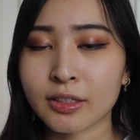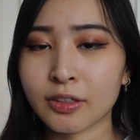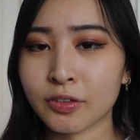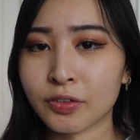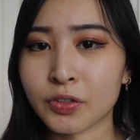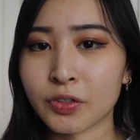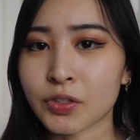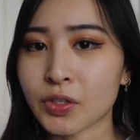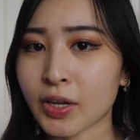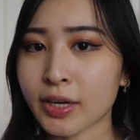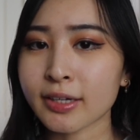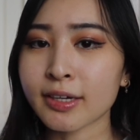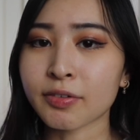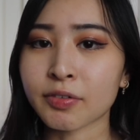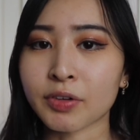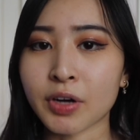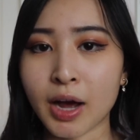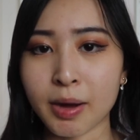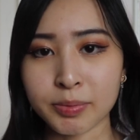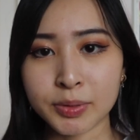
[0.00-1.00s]
There's a lot of
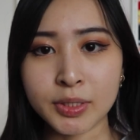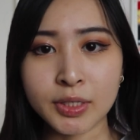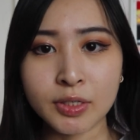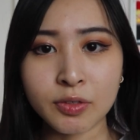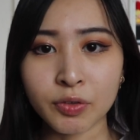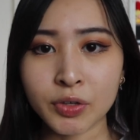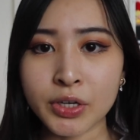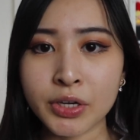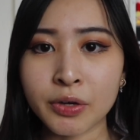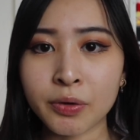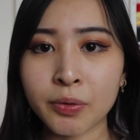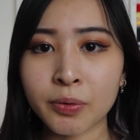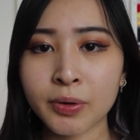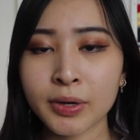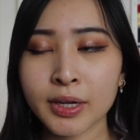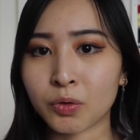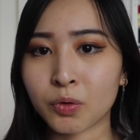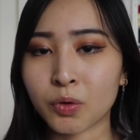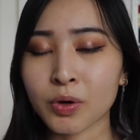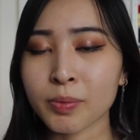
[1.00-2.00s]
different options for you,
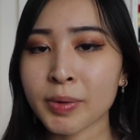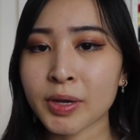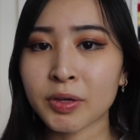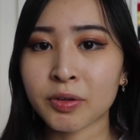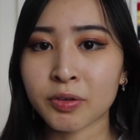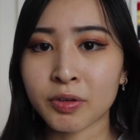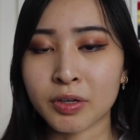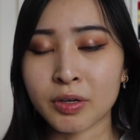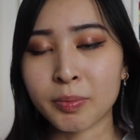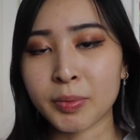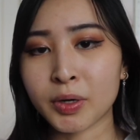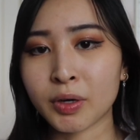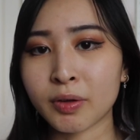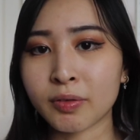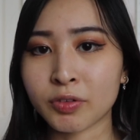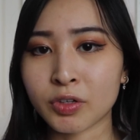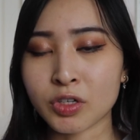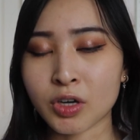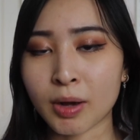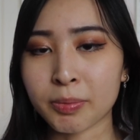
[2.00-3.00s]
or maybe you're in the middle of
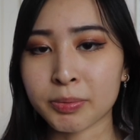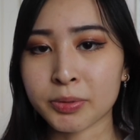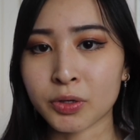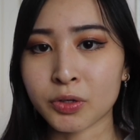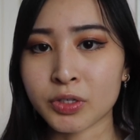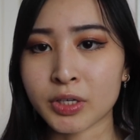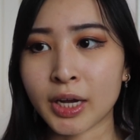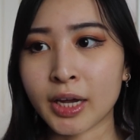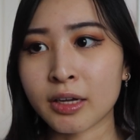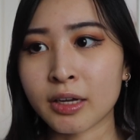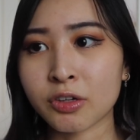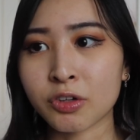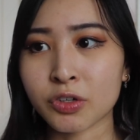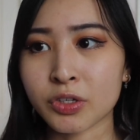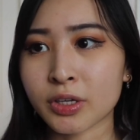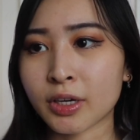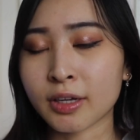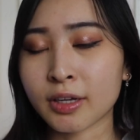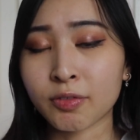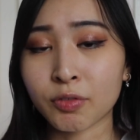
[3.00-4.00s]
your job search and you're
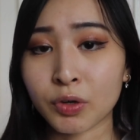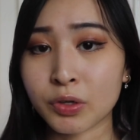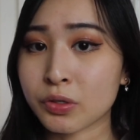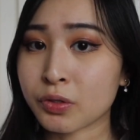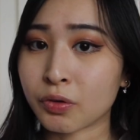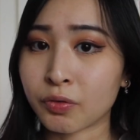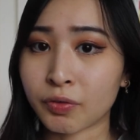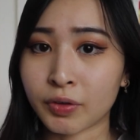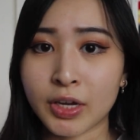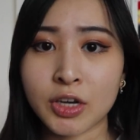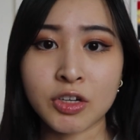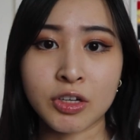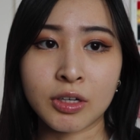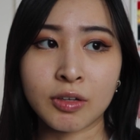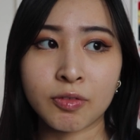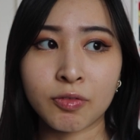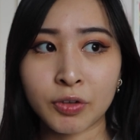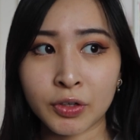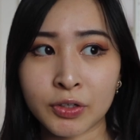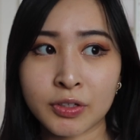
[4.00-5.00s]
studying for a certification
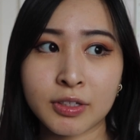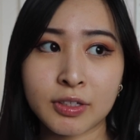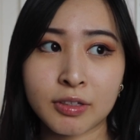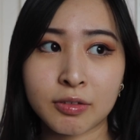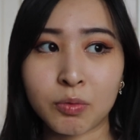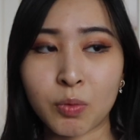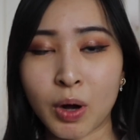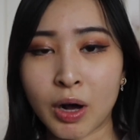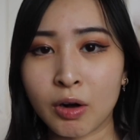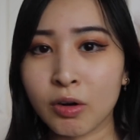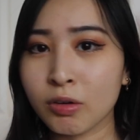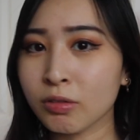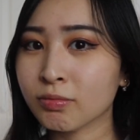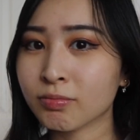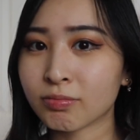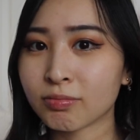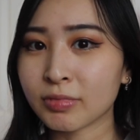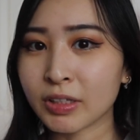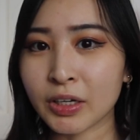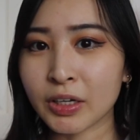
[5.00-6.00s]
first while
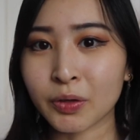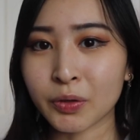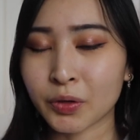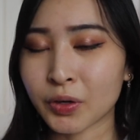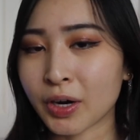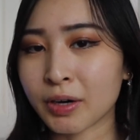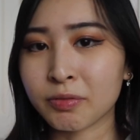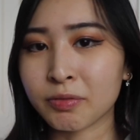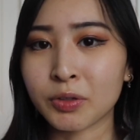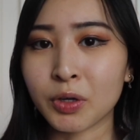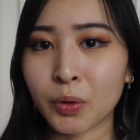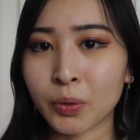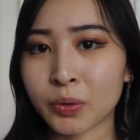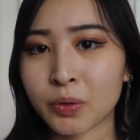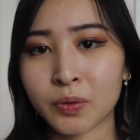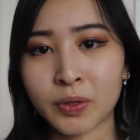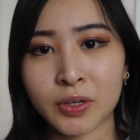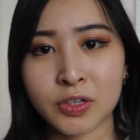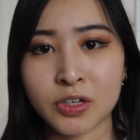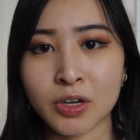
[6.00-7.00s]
you know you're kind of going
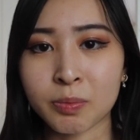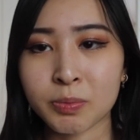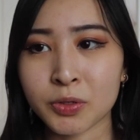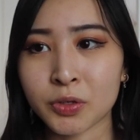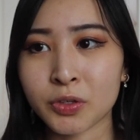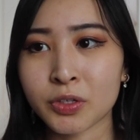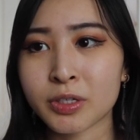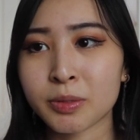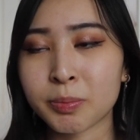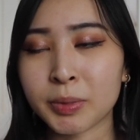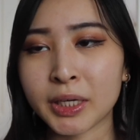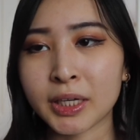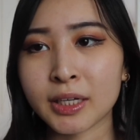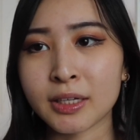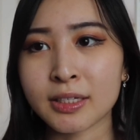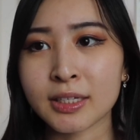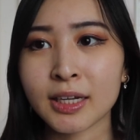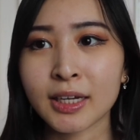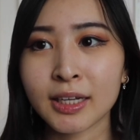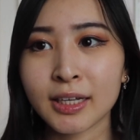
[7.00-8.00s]
through the job search
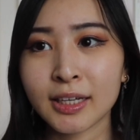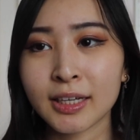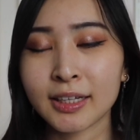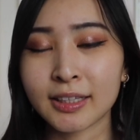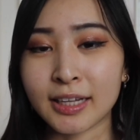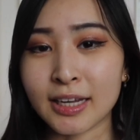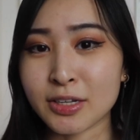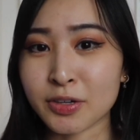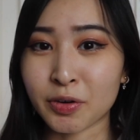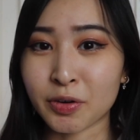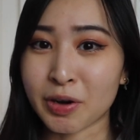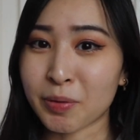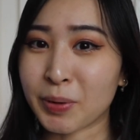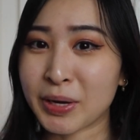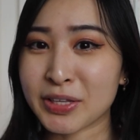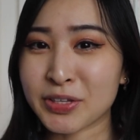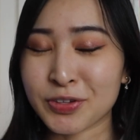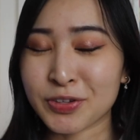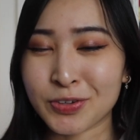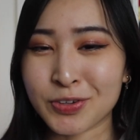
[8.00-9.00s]
because that's a great
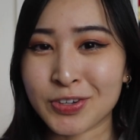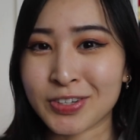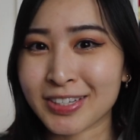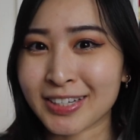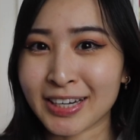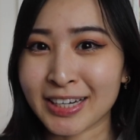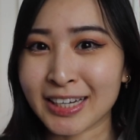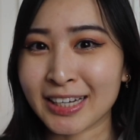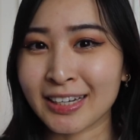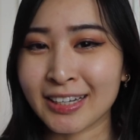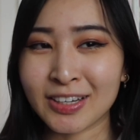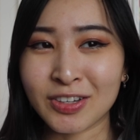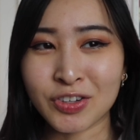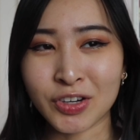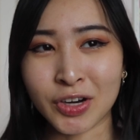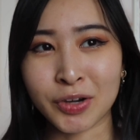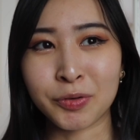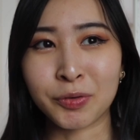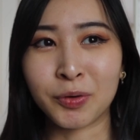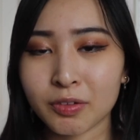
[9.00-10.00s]
way to just study in
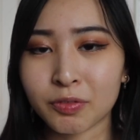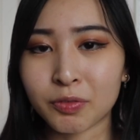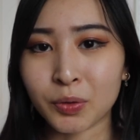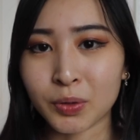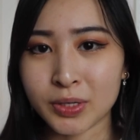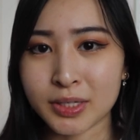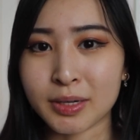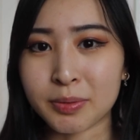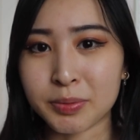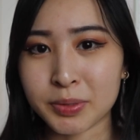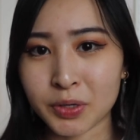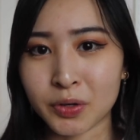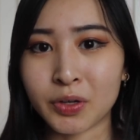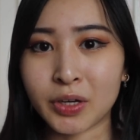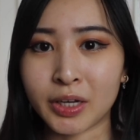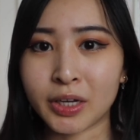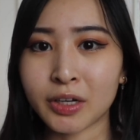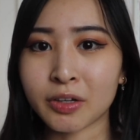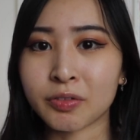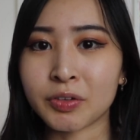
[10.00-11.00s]
general for
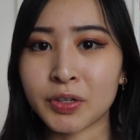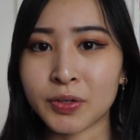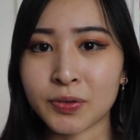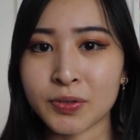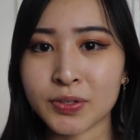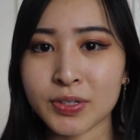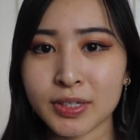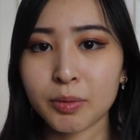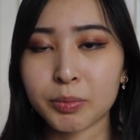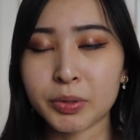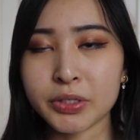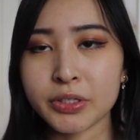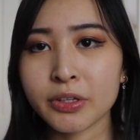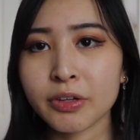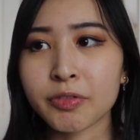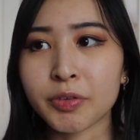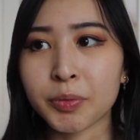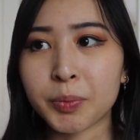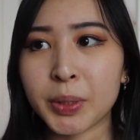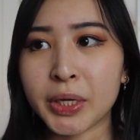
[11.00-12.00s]
cybersecurity interviews.
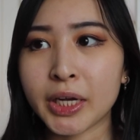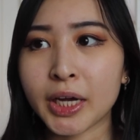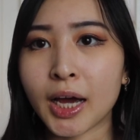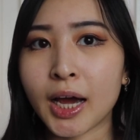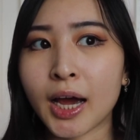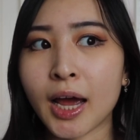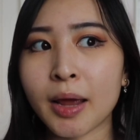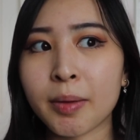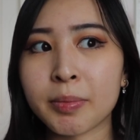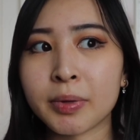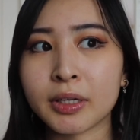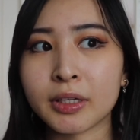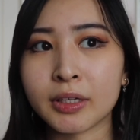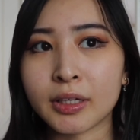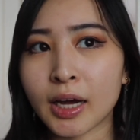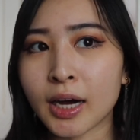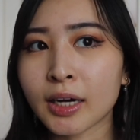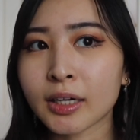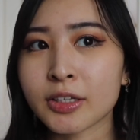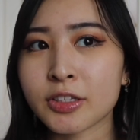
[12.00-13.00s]
Personally for me, I'm
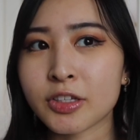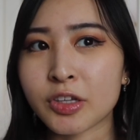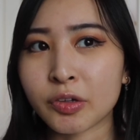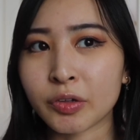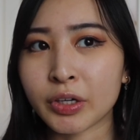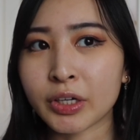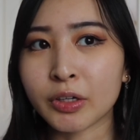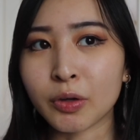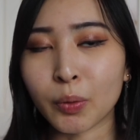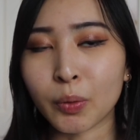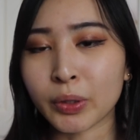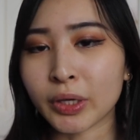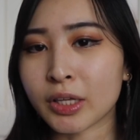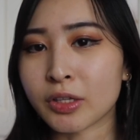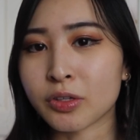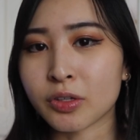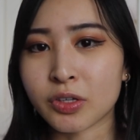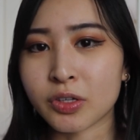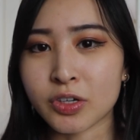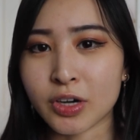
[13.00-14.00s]
not considering going
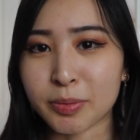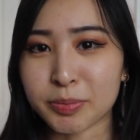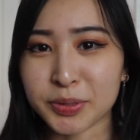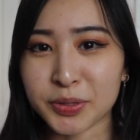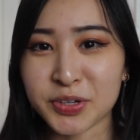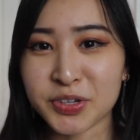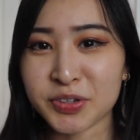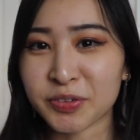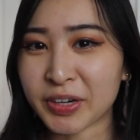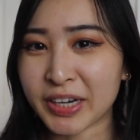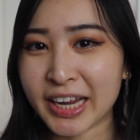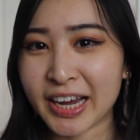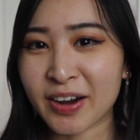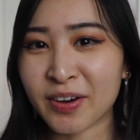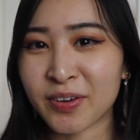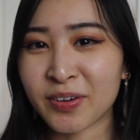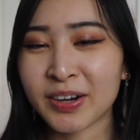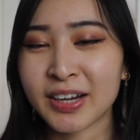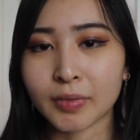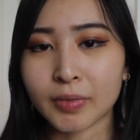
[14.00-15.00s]
into the job search right
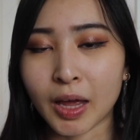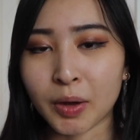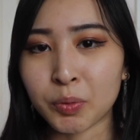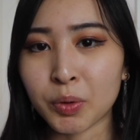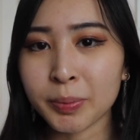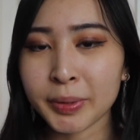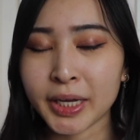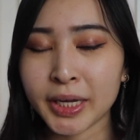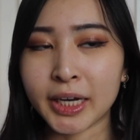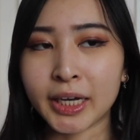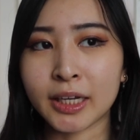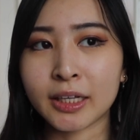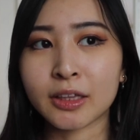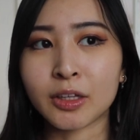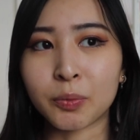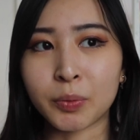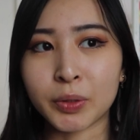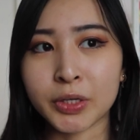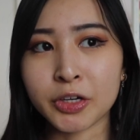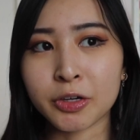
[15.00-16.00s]
now. I will be hitting
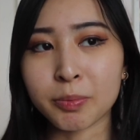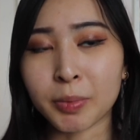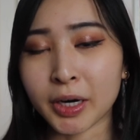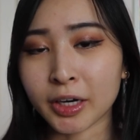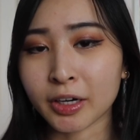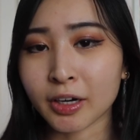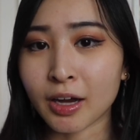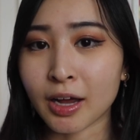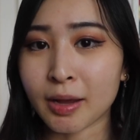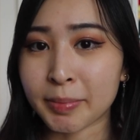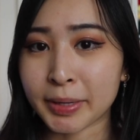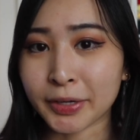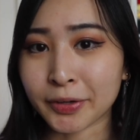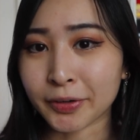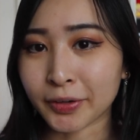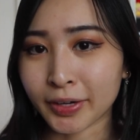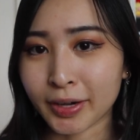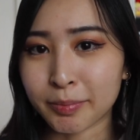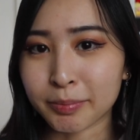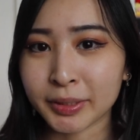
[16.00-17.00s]
the one year mark at my
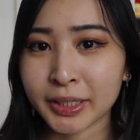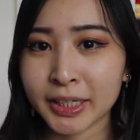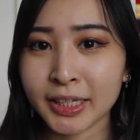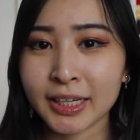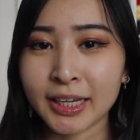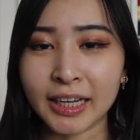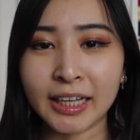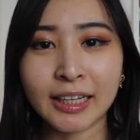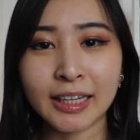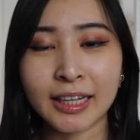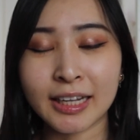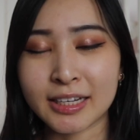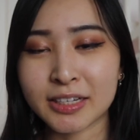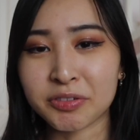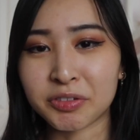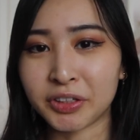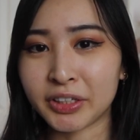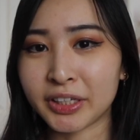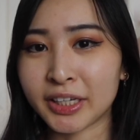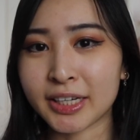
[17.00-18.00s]
current company and that is
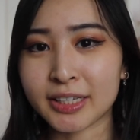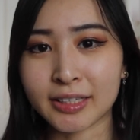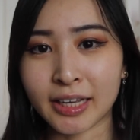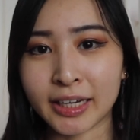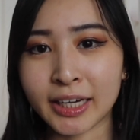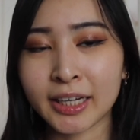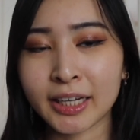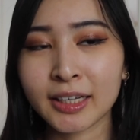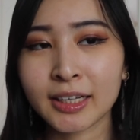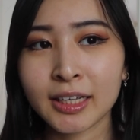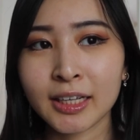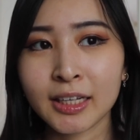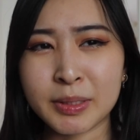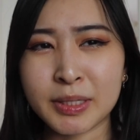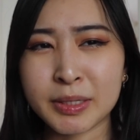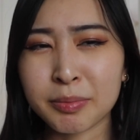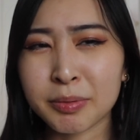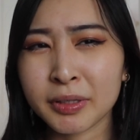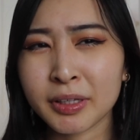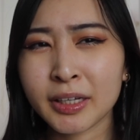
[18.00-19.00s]
really exciting.
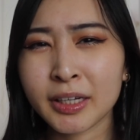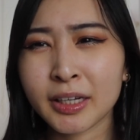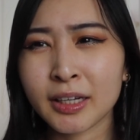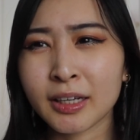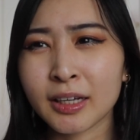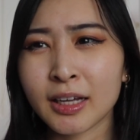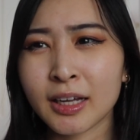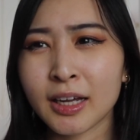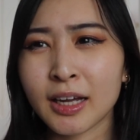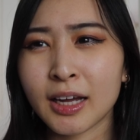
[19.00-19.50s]
Typically,